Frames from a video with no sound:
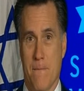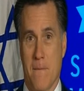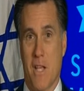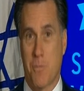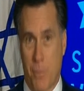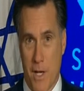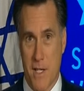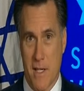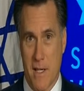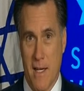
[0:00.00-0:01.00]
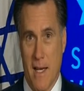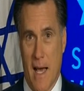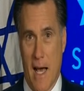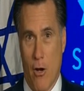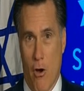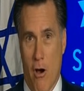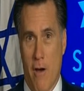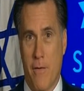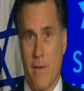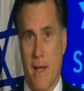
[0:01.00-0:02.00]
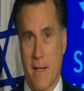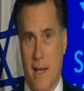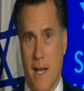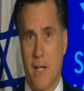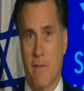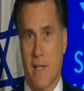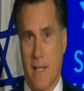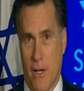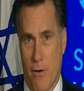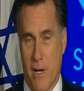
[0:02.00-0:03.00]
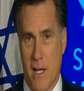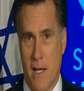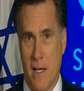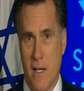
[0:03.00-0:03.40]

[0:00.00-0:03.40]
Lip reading: As president, I'll offer that kind of clarity,